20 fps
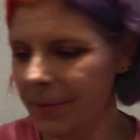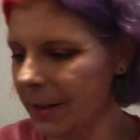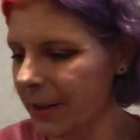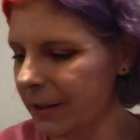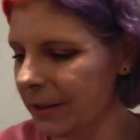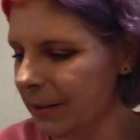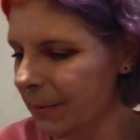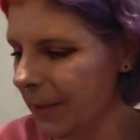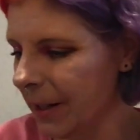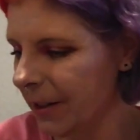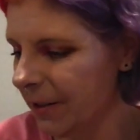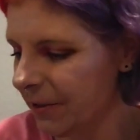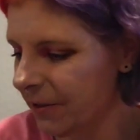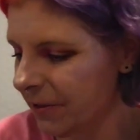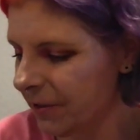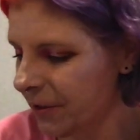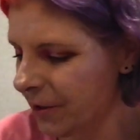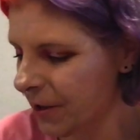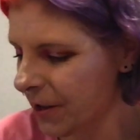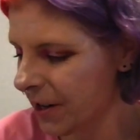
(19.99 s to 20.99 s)
There's about
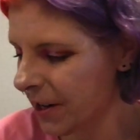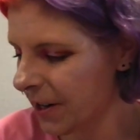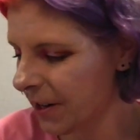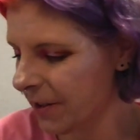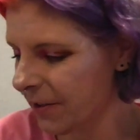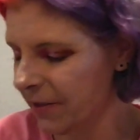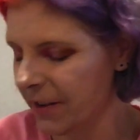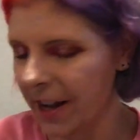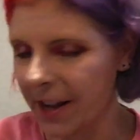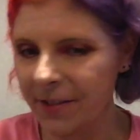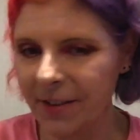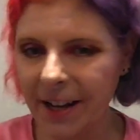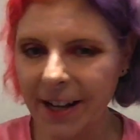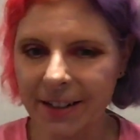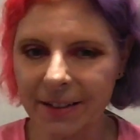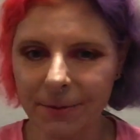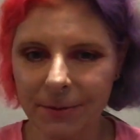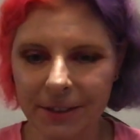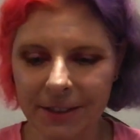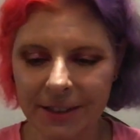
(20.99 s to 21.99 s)
4 or 5
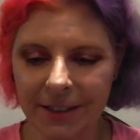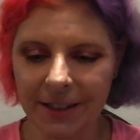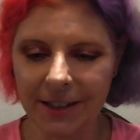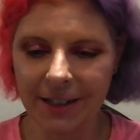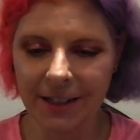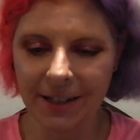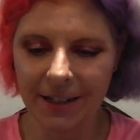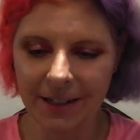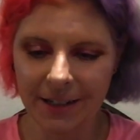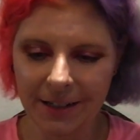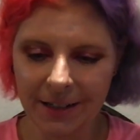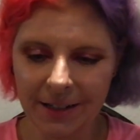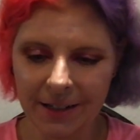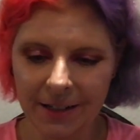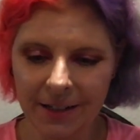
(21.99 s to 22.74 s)
items in here.